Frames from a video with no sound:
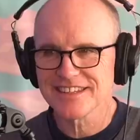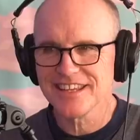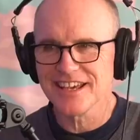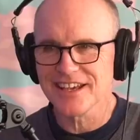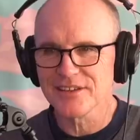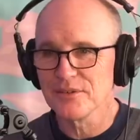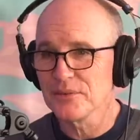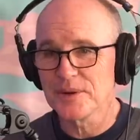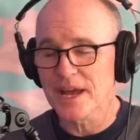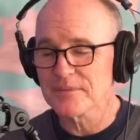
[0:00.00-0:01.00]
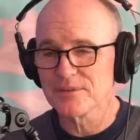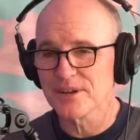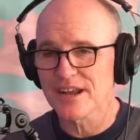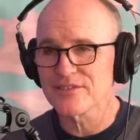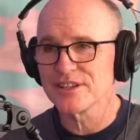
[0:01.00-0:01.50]
Yeah. I mean,
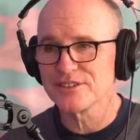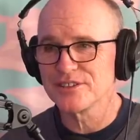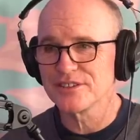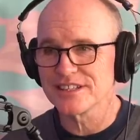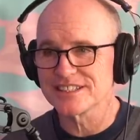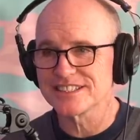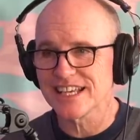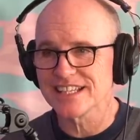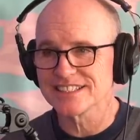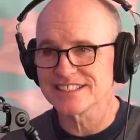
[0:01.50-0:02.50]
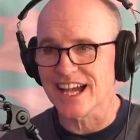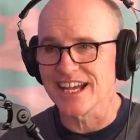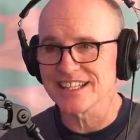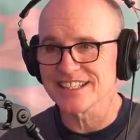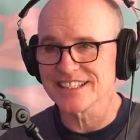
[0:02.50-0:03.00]
whatever you do that stays
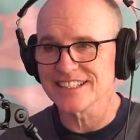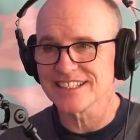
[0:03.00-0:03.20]
silent.